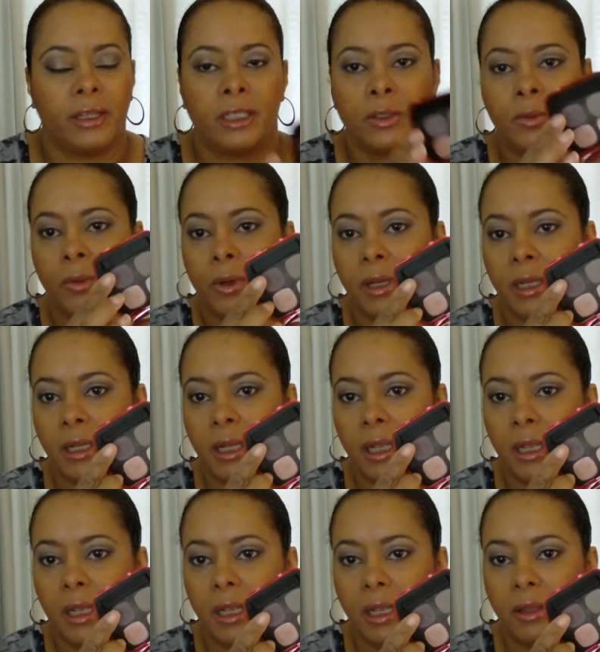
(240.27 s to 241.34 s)
this one,
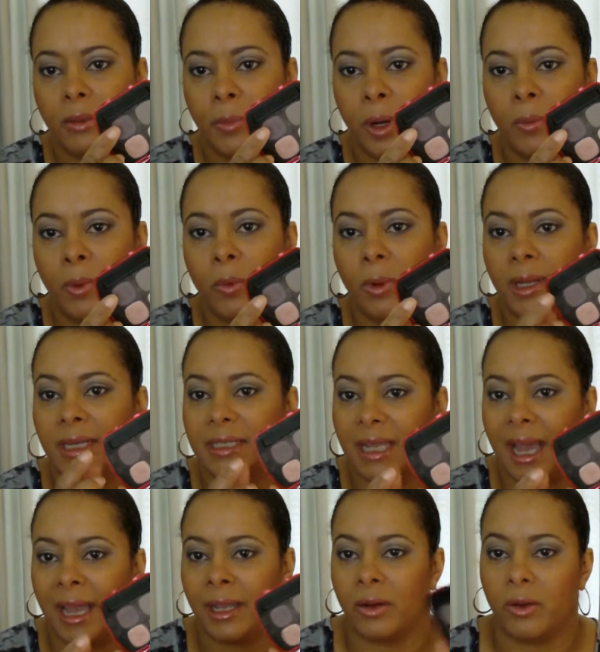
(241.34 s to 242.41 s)
the purple one is
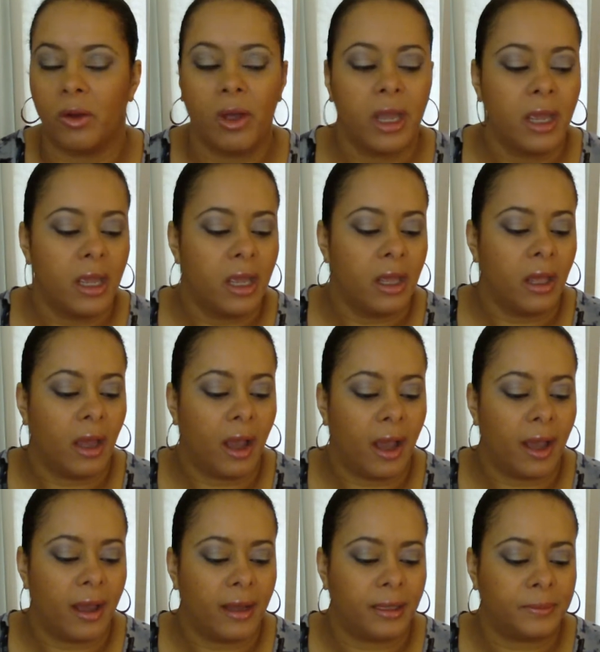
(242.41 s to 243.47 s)
idle.
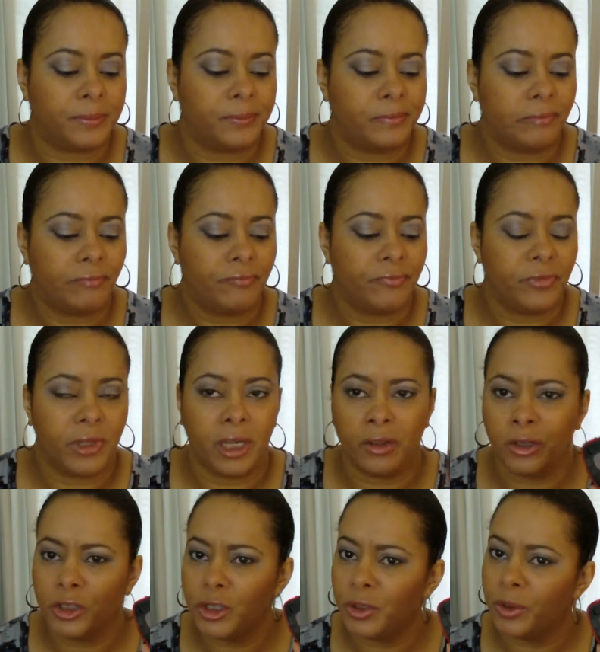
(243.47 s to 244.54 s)
Um, the
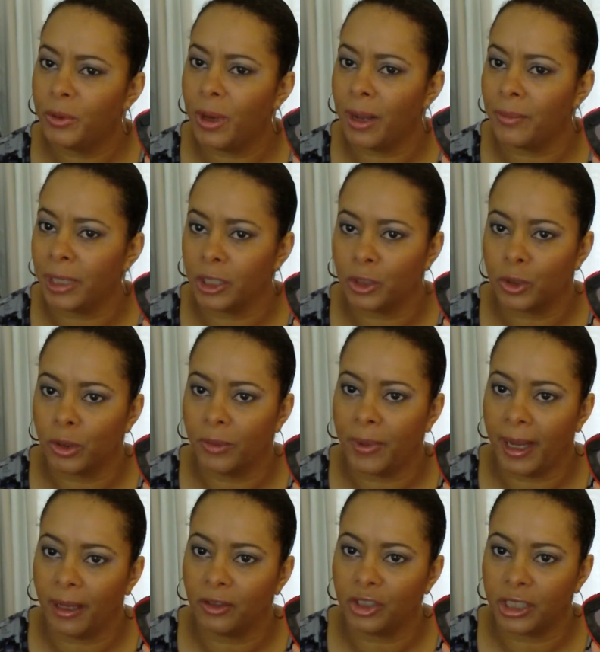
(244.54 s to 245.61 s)
other two I'm not sure
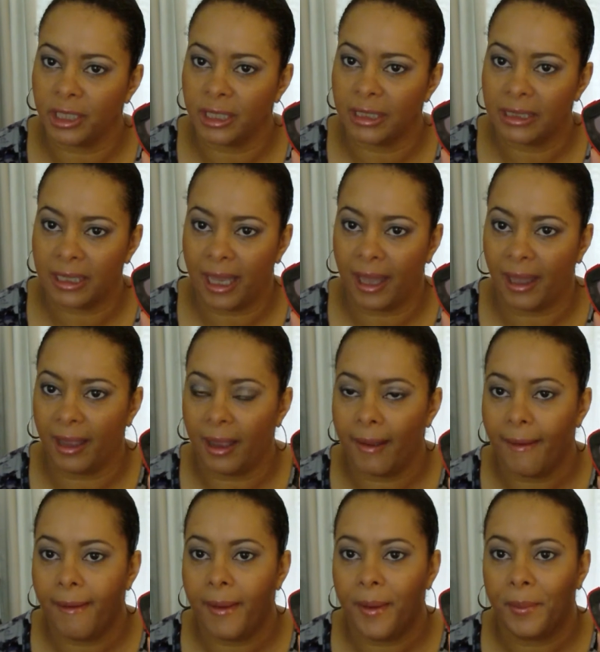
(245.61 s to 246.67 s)
about, she did say,
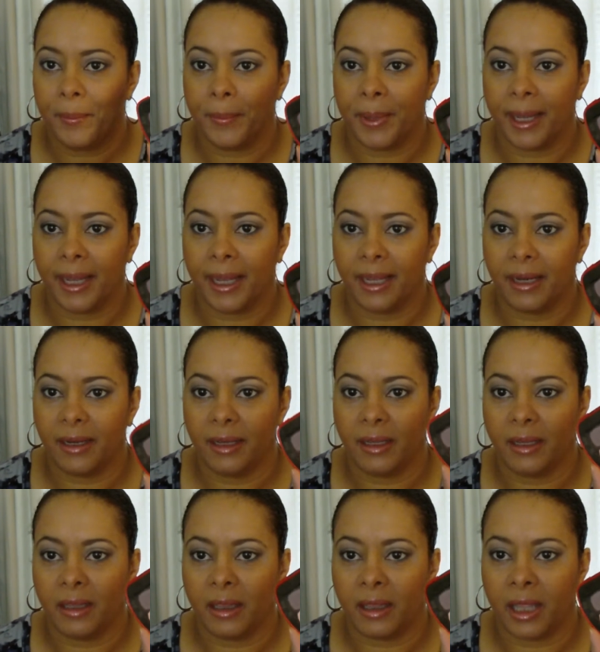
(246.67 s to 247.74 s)
but
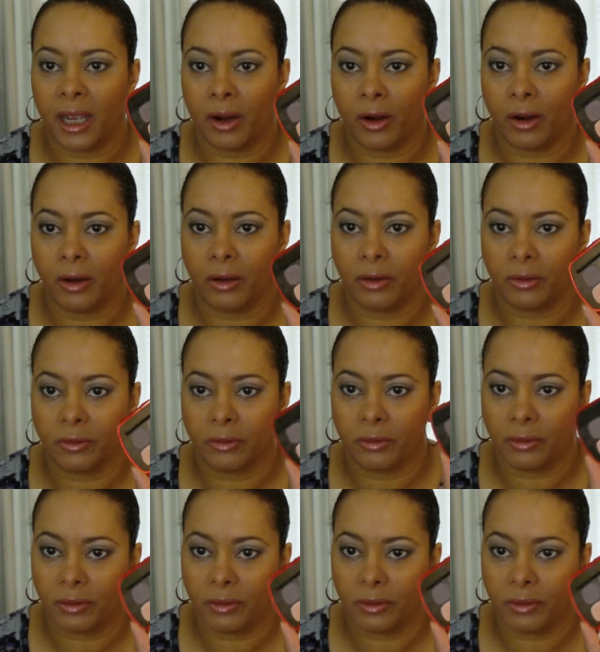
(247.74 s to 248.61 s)
they're